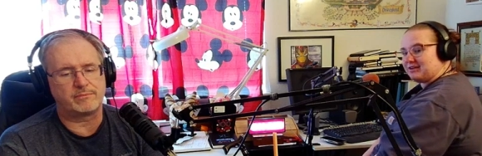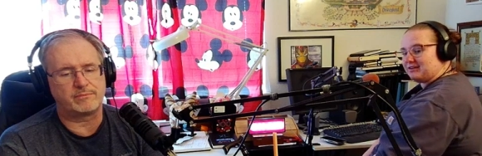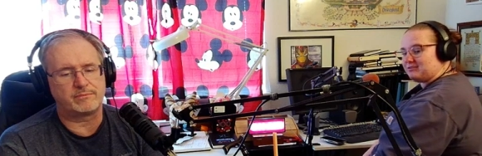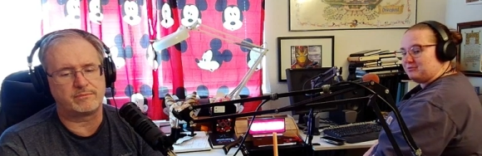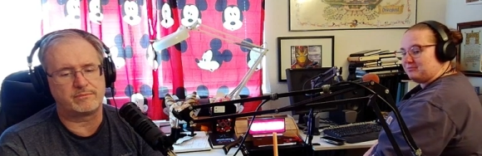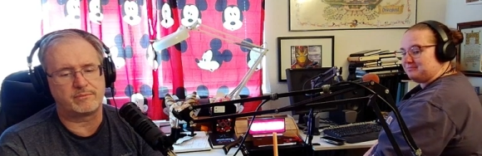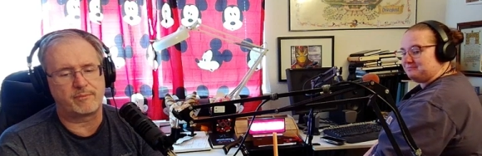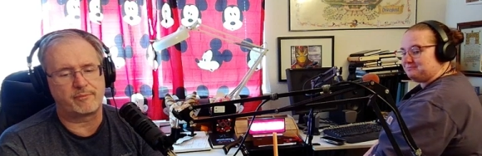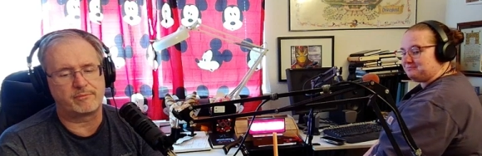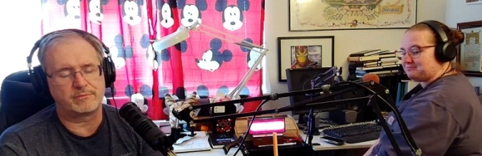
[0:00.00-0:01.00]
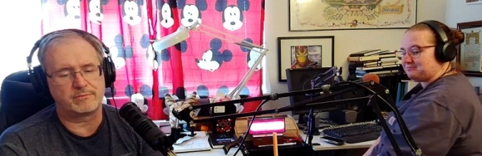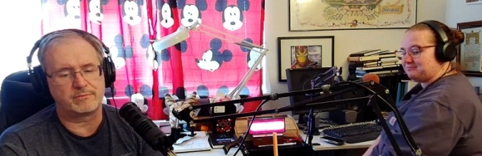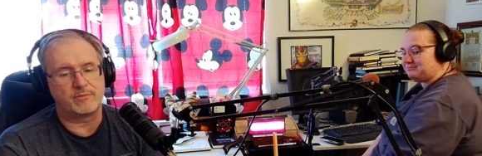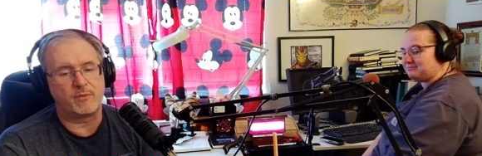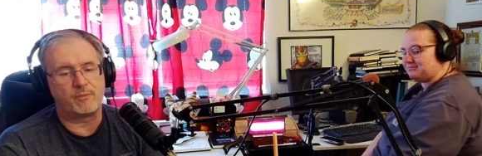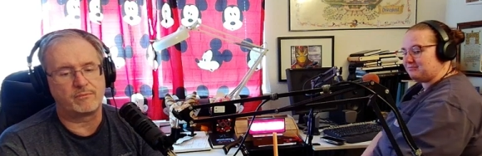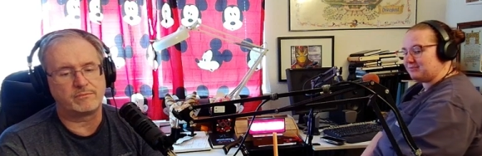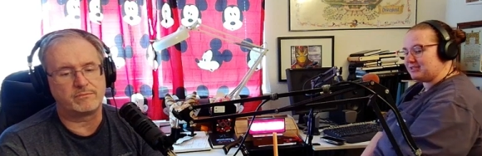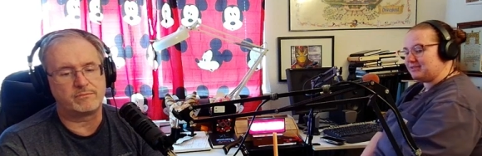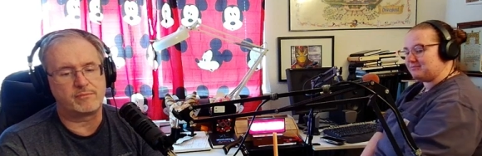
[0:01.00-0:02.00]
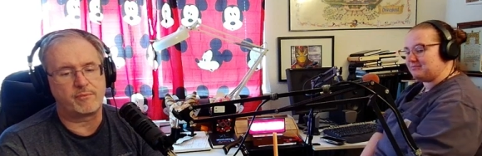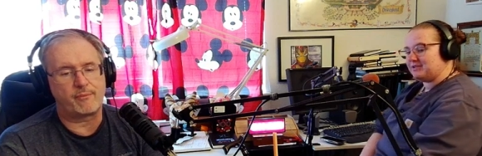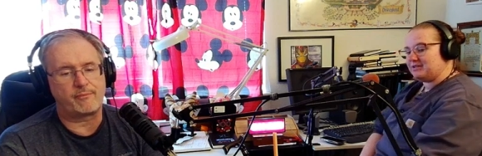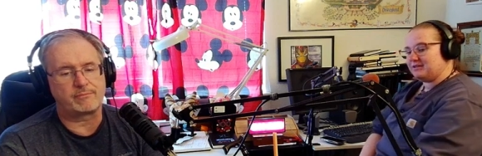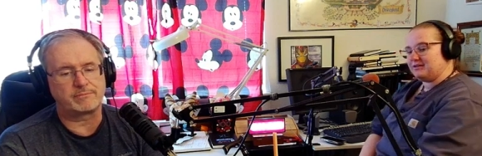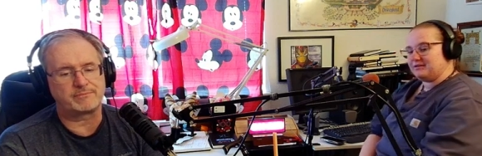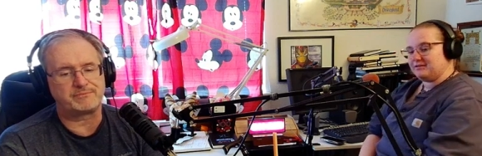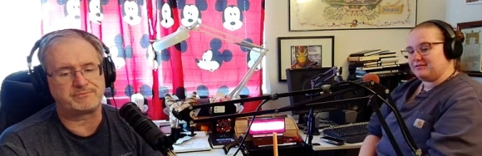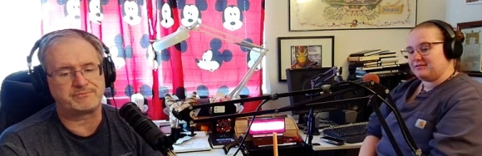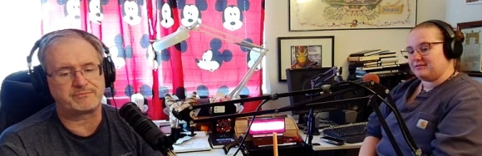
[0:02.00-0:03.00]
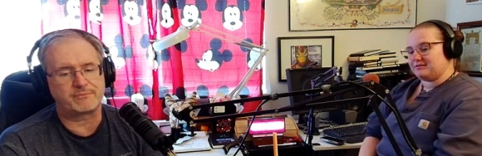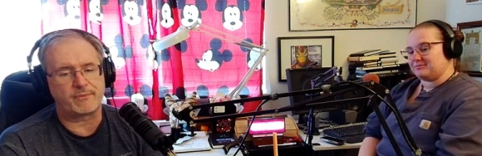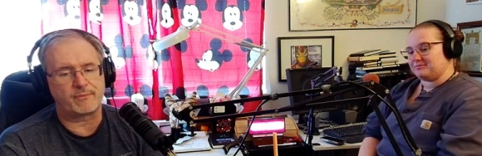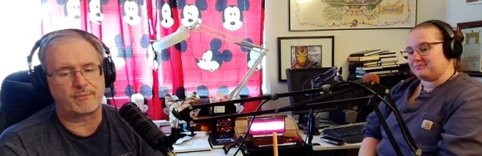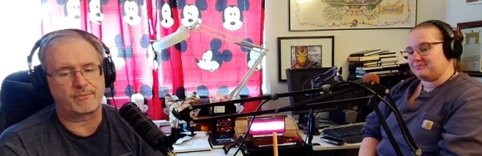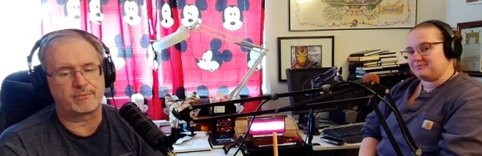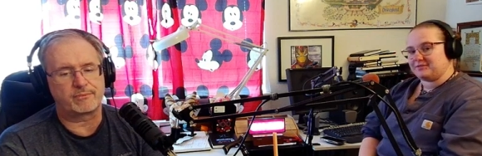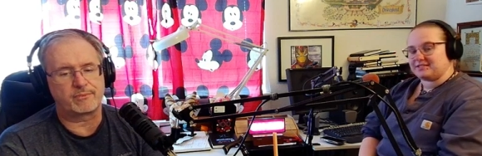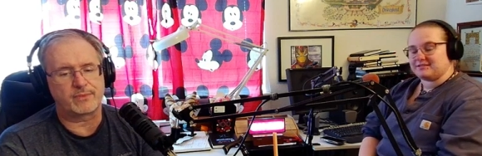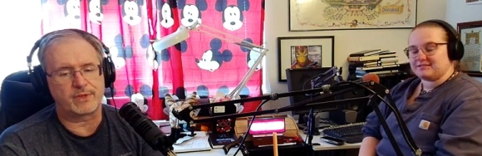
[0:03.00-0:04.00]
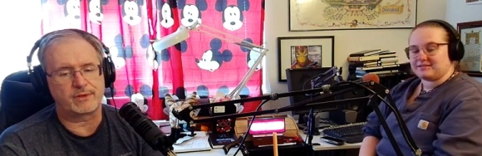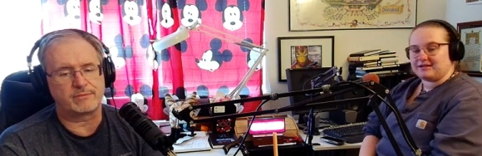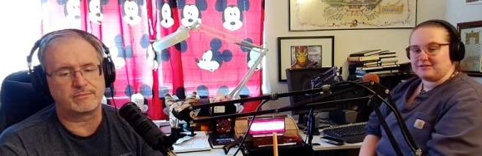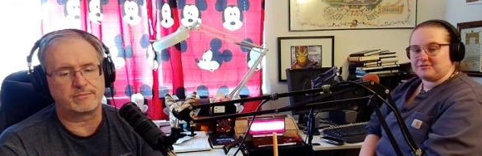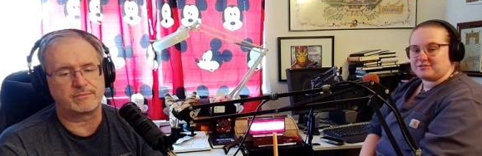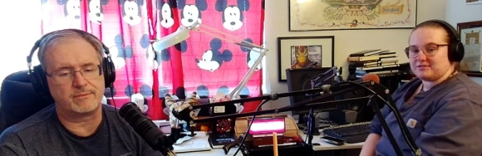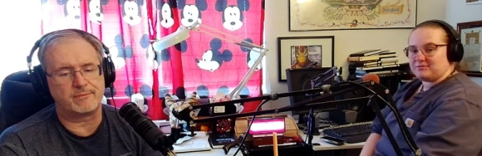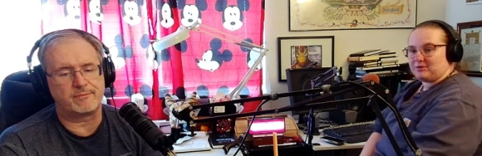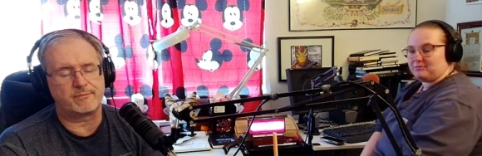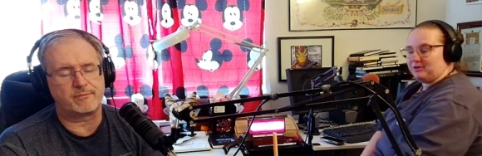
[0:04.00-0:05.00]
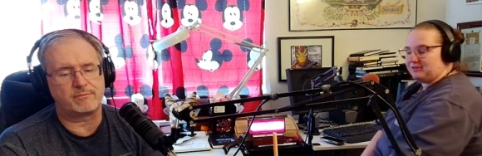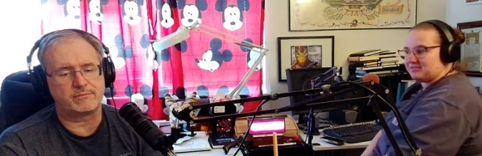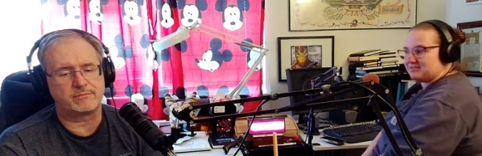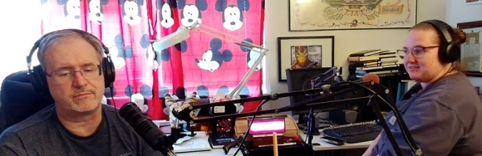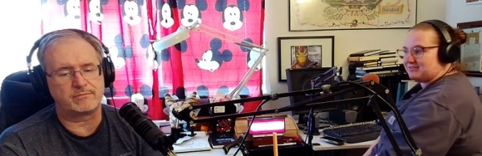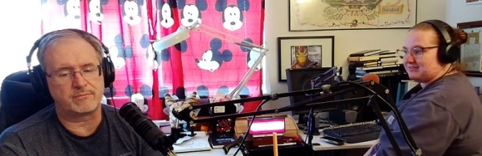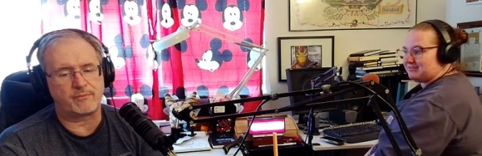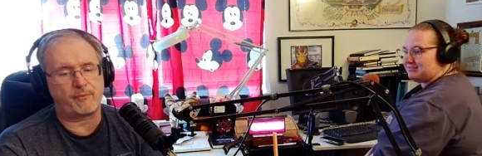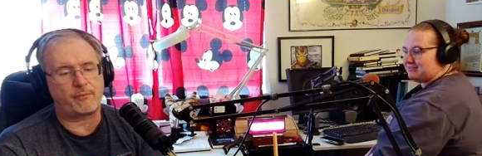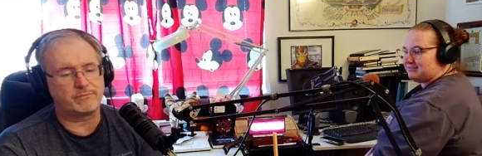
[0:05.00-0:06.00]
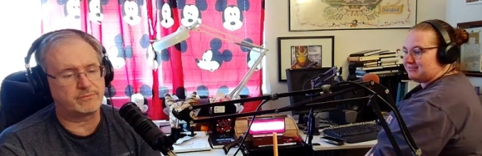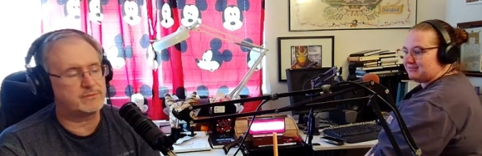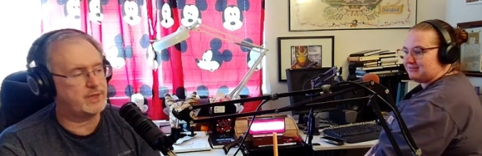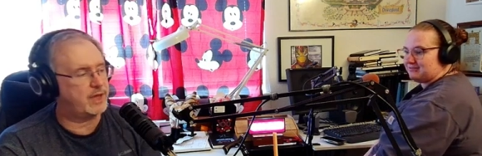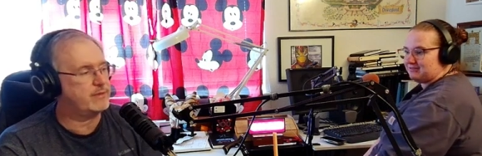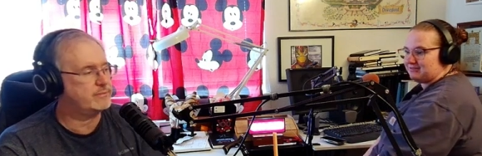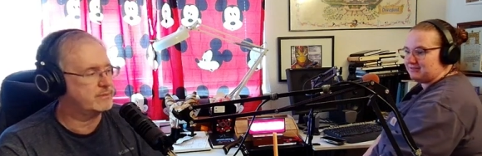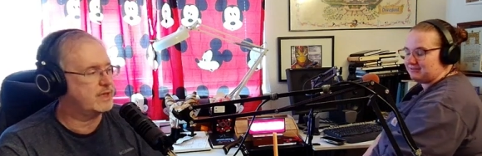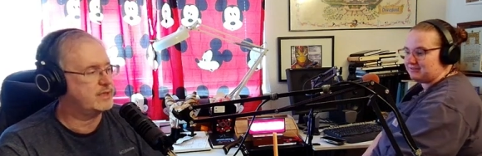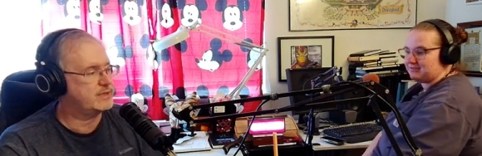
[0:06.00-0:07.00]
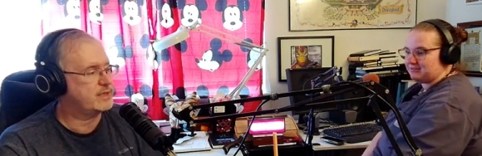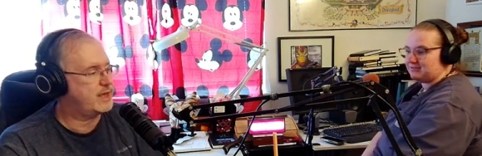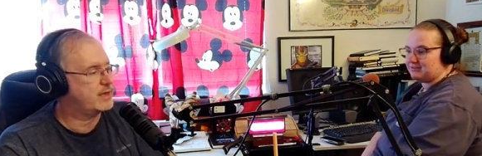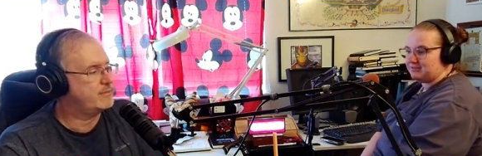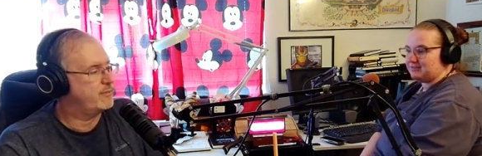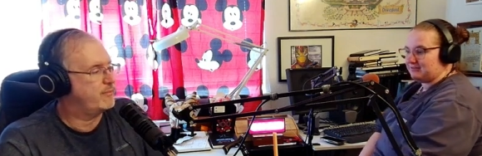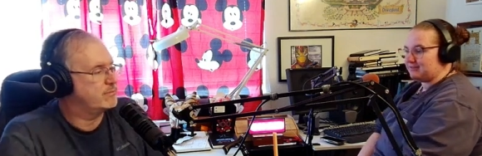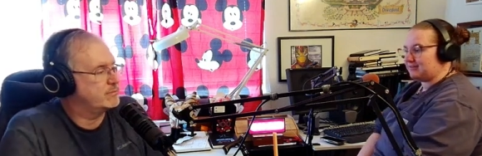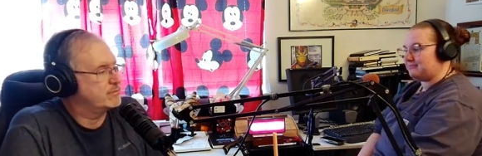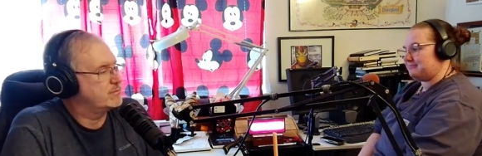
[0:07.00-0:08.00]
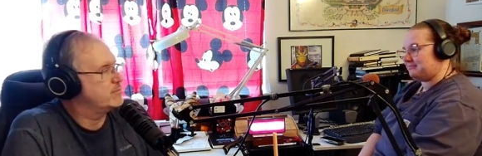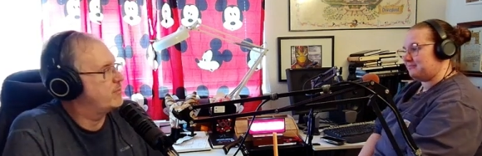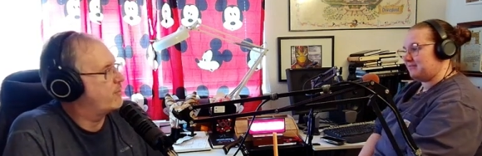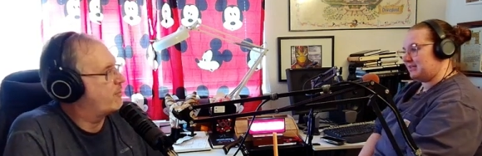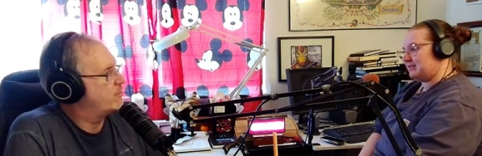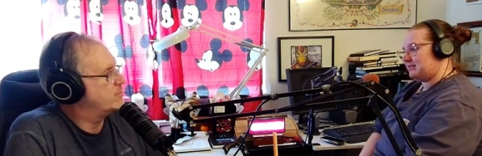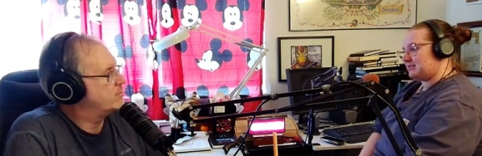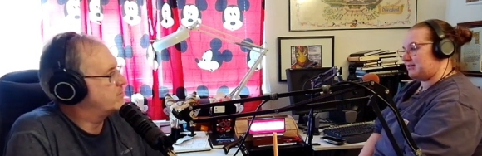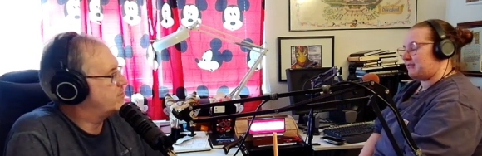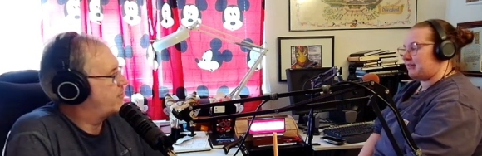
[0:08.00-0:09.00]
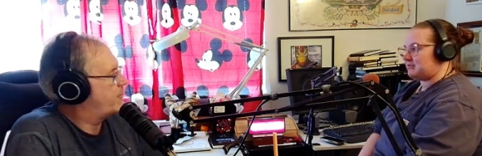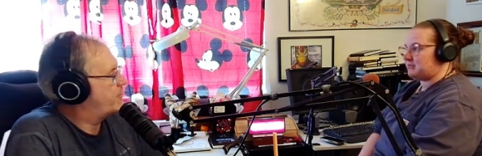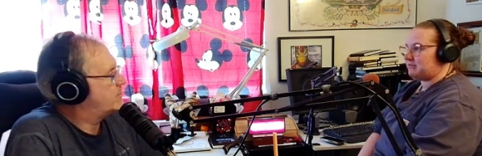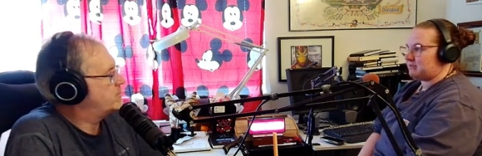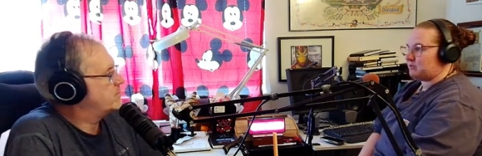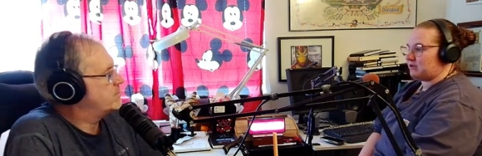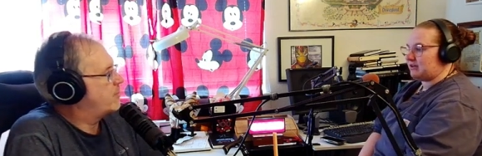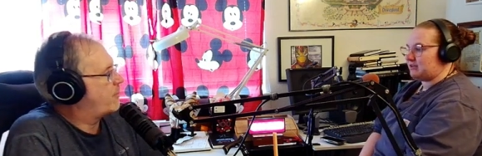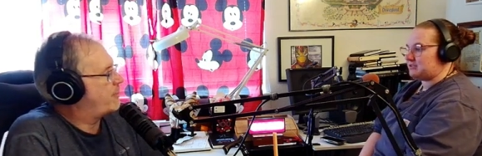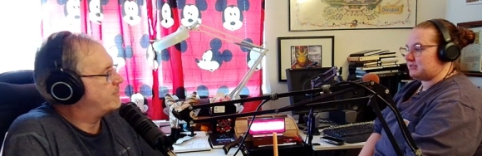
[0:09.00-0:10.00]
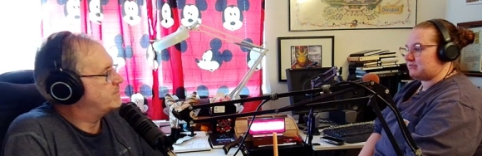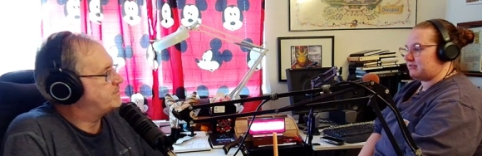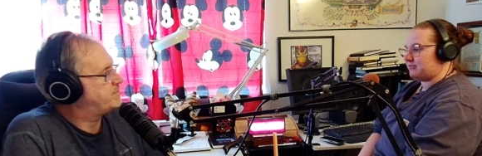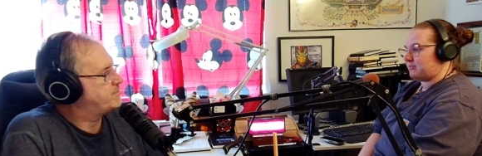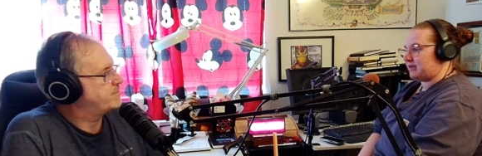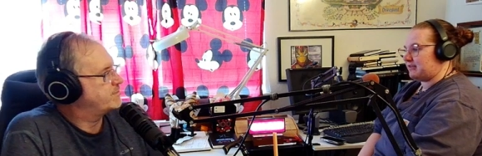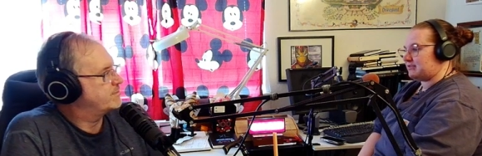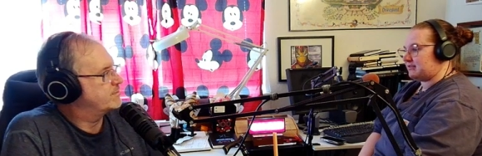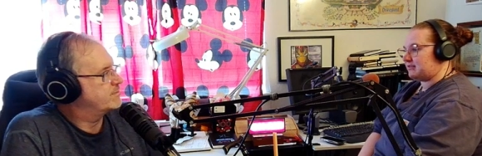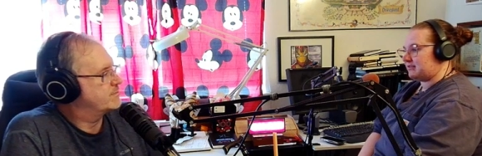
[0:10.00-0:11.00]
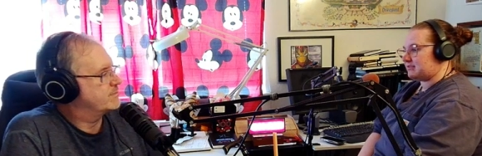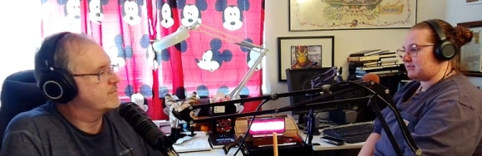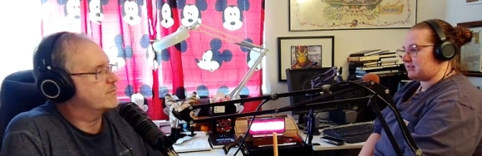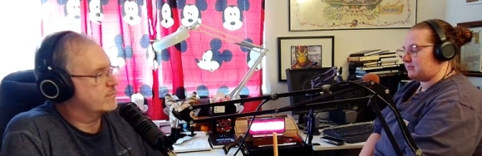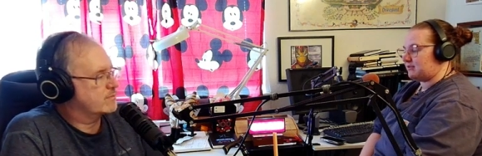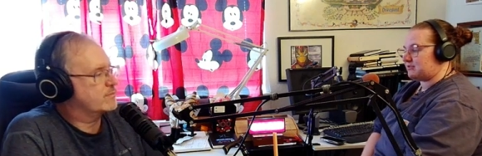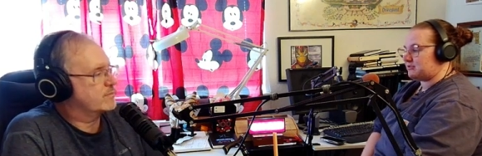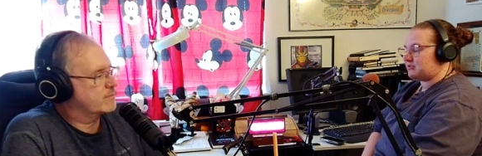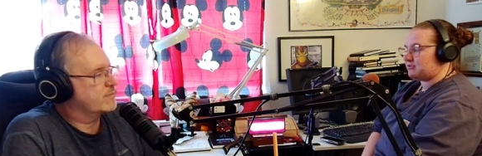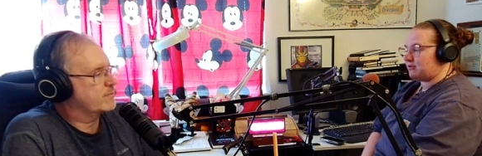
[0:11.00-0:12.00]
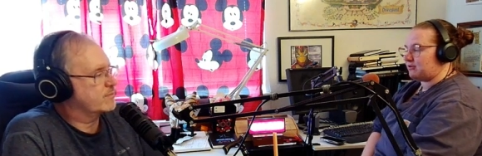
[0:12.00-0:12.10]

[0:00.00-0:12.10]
Speaker 1: of cool. But yeah, um, that's the sad news about birds.
Speaker 2: Yeah, that is sad.
Speaker 1: Yeah. So now we have to be even more cautious with our foot baths and things because our birds are so